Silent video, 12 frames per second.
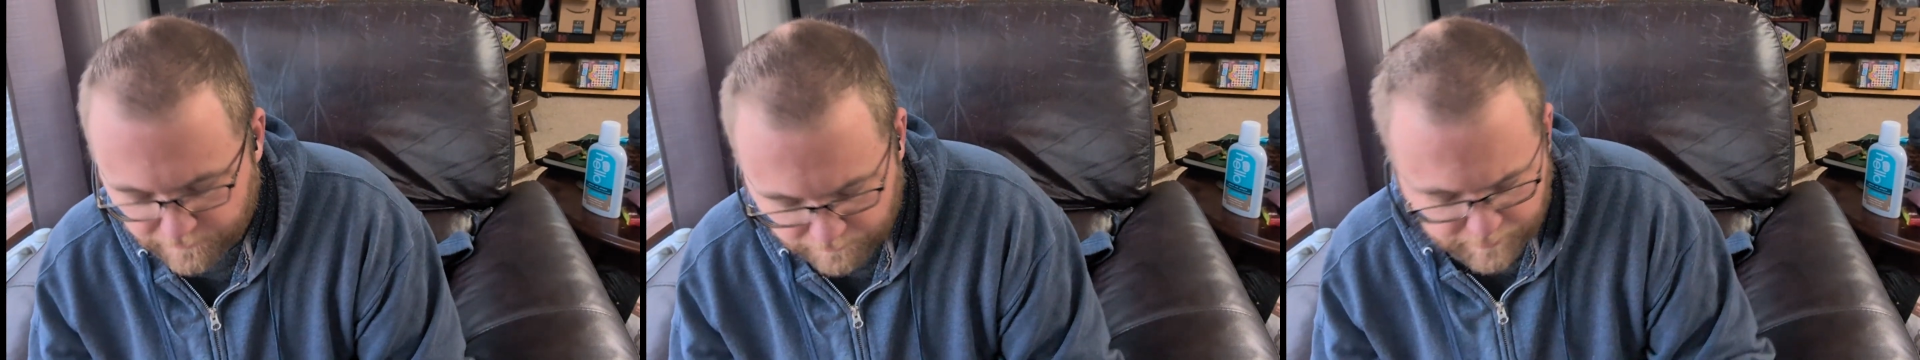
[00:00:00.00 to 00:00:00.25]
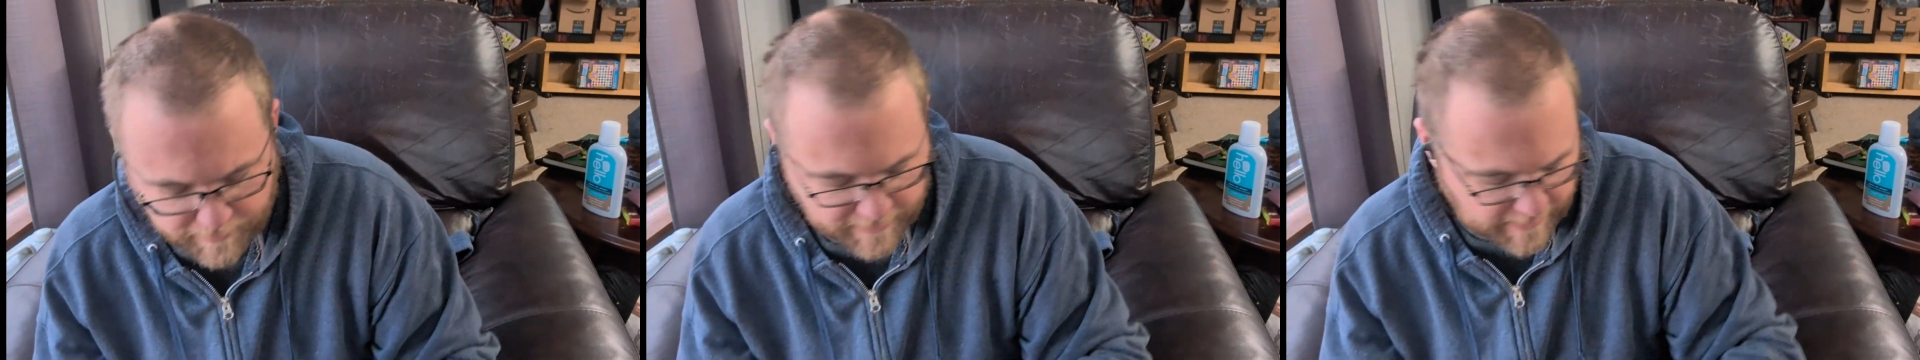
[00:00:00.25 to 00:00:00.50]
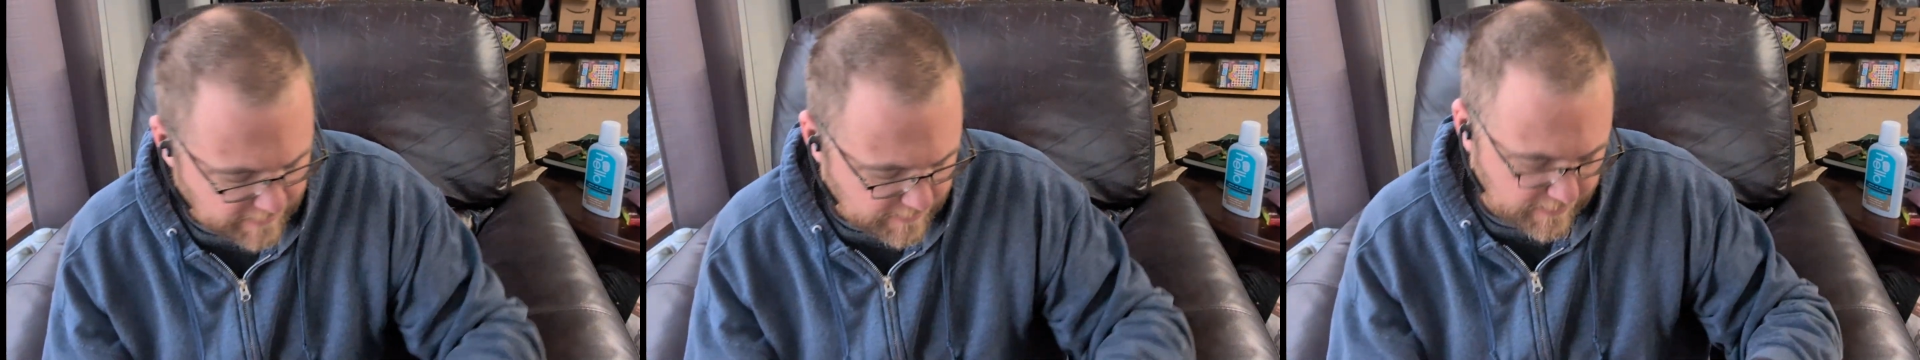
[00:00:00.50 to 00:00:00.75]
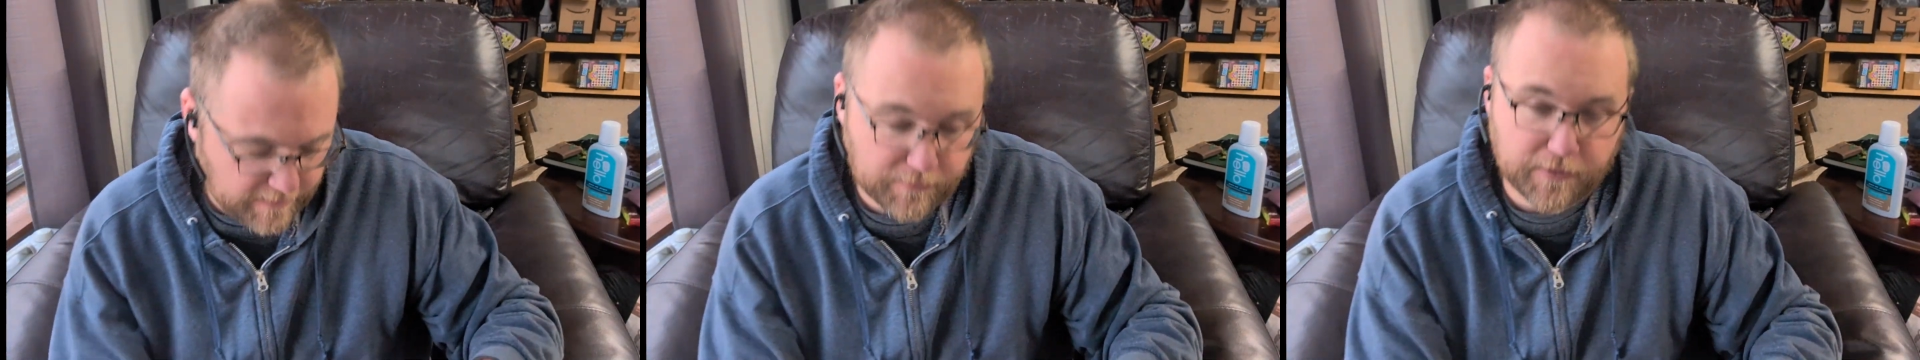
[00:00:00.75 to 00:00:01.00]
been testing
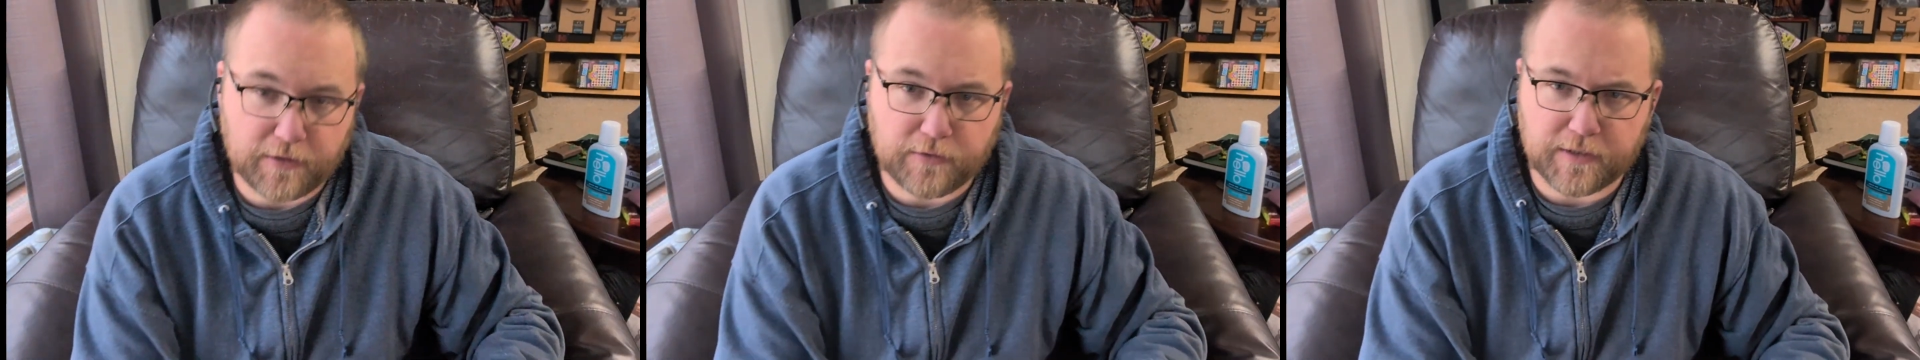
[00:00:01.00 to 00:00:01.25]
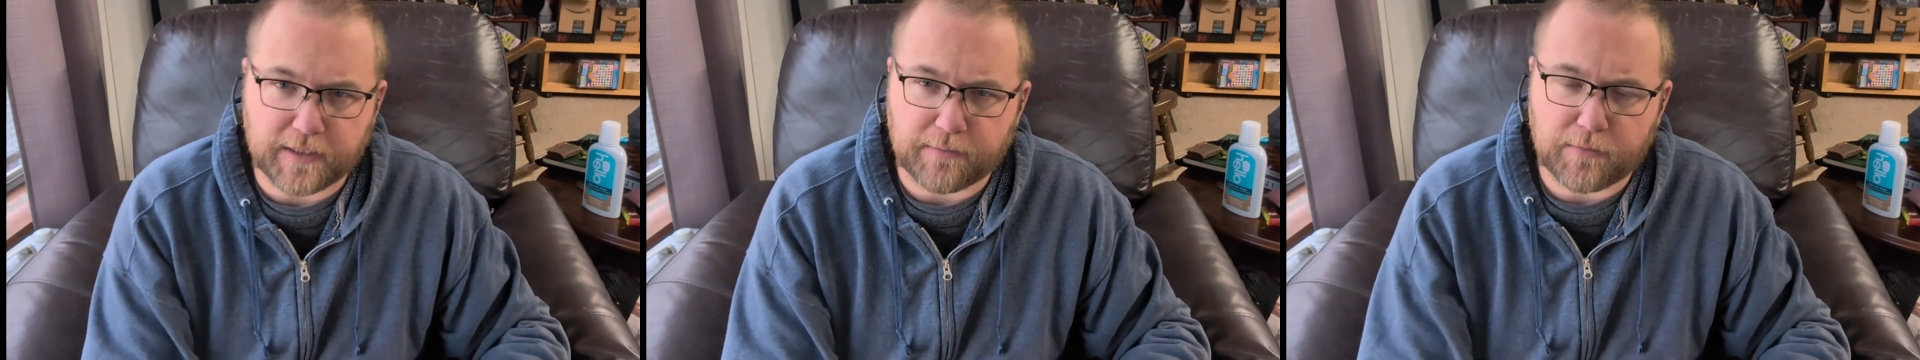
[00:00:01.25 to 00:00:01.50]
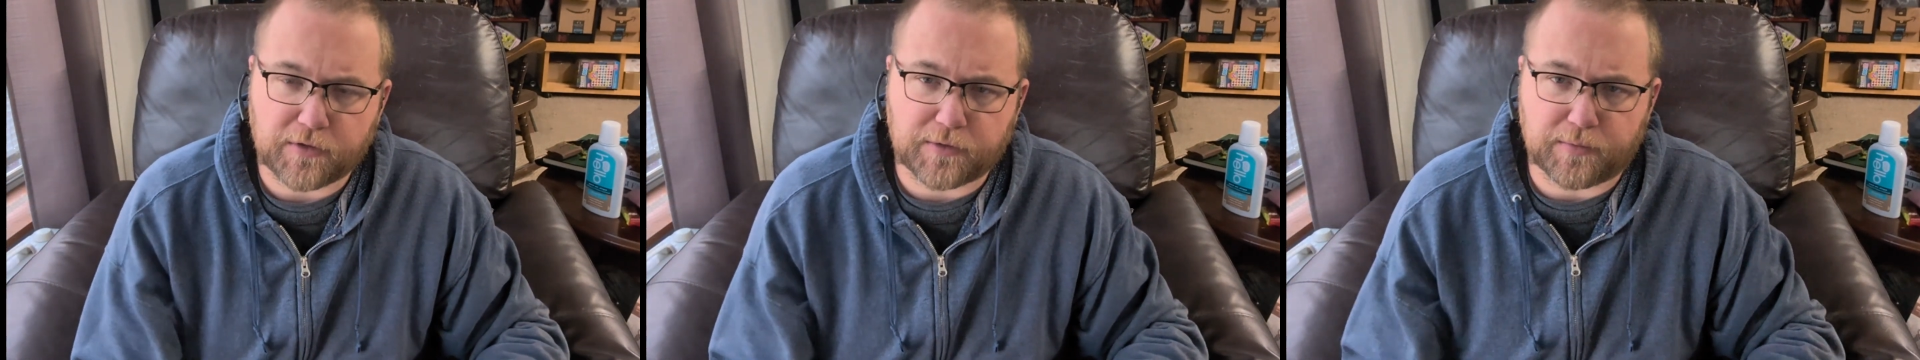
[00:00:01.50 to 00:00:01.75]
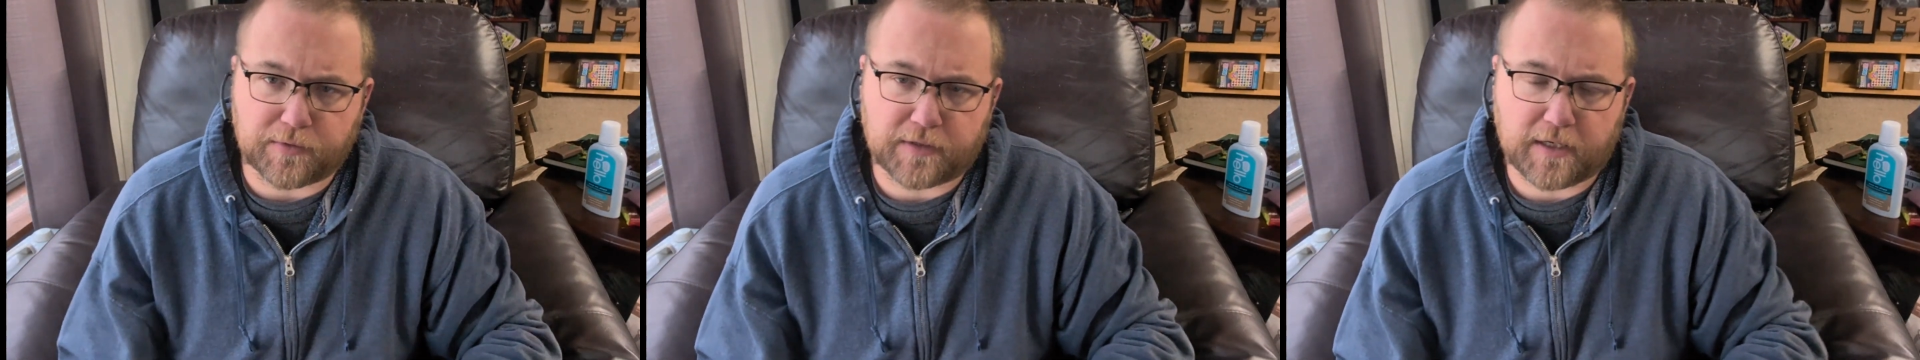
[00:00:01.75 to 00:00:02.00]
it with using it
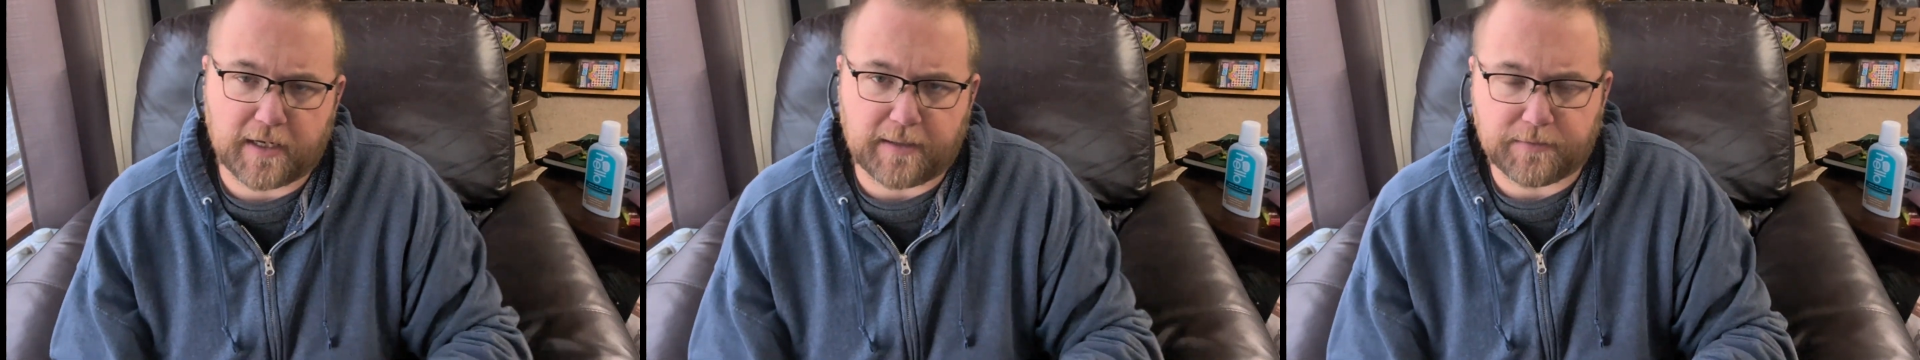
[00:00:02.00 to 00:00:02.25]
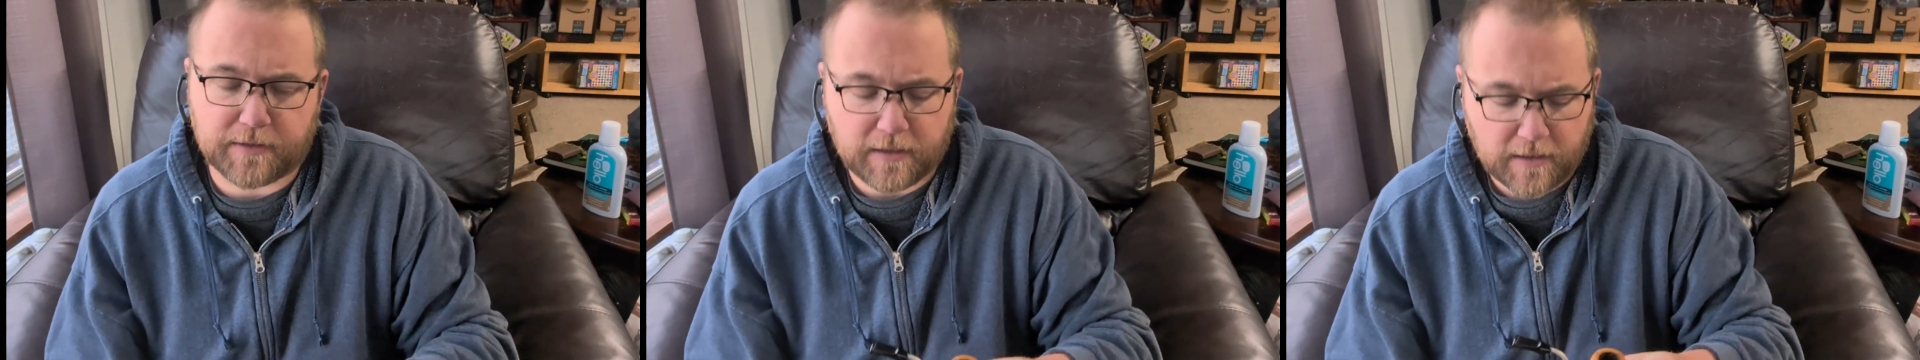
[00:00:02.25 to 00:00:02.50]
multiple times,